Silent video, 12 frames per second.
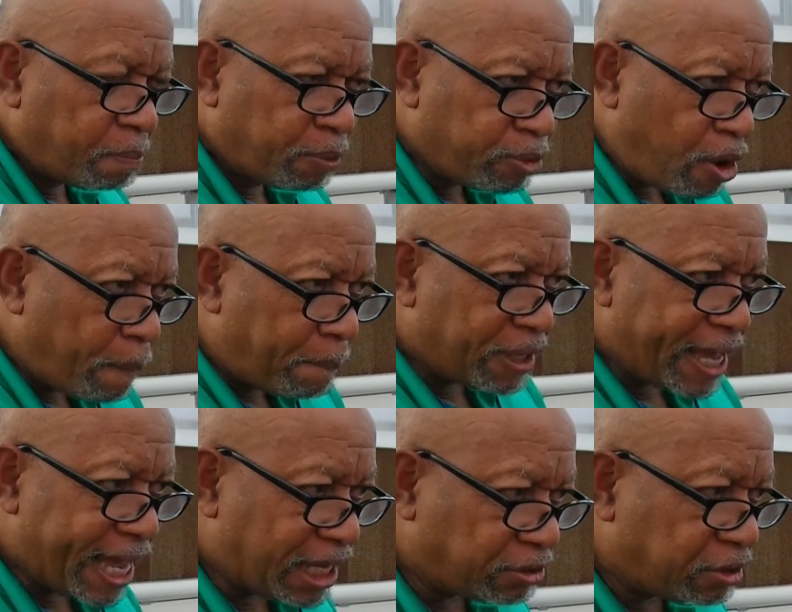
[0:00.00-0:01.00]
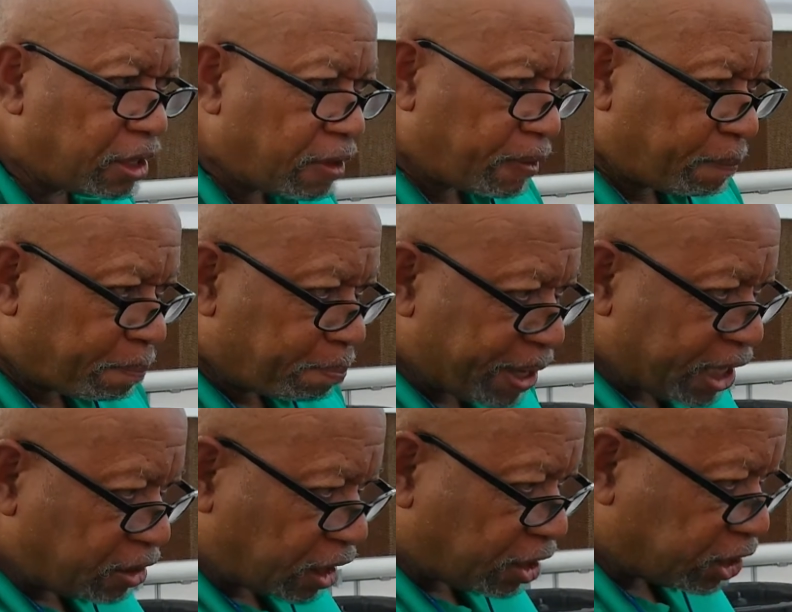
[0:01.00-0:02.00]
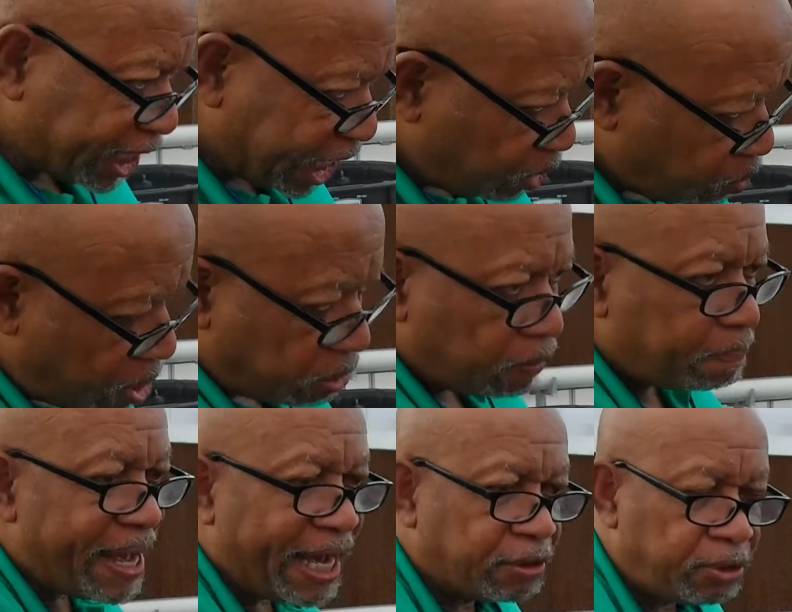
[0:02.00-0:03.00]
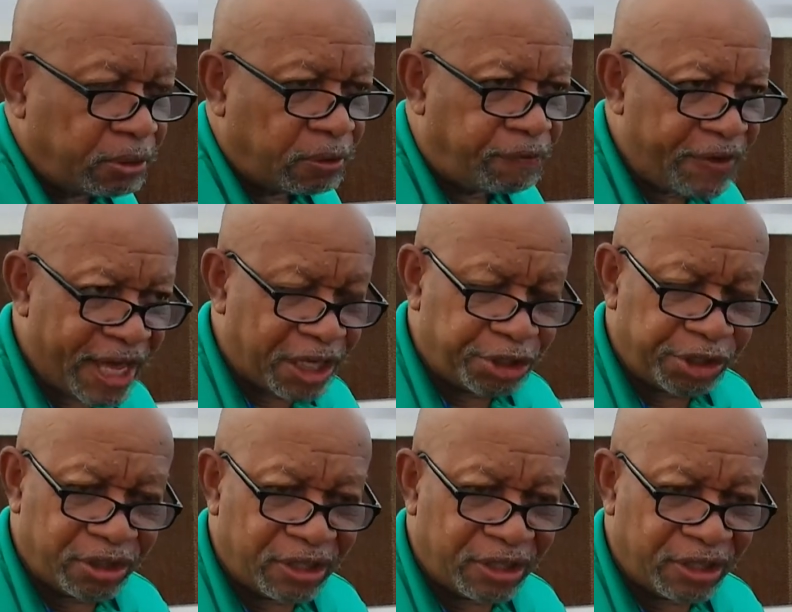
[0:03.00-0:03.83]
grow plants, bring the clean water back to the fish,